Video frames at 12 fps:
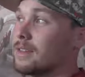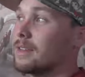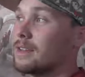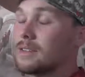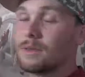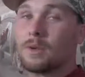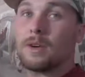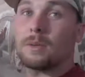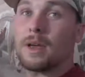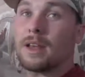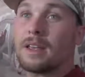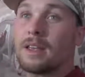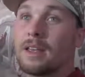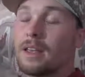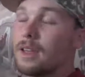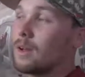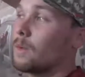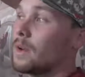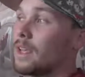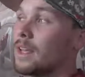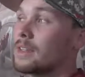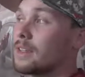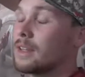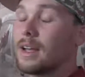his role, man. When he
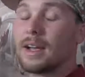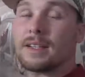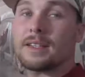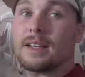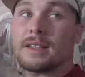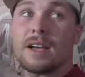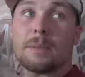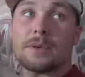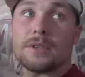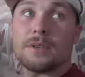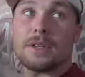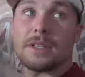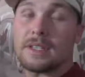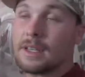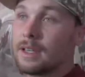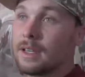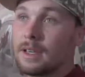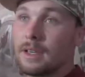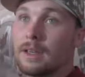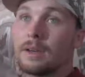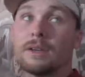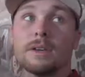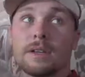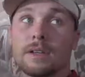gets in, like I said, his opportunities,
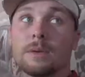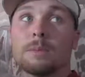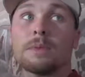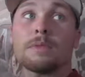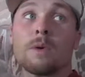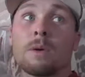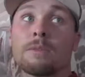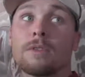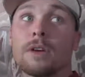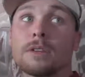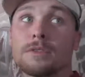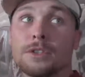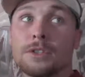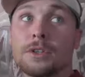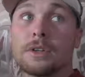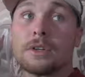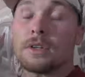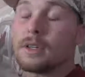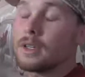he'll perform for us for sure.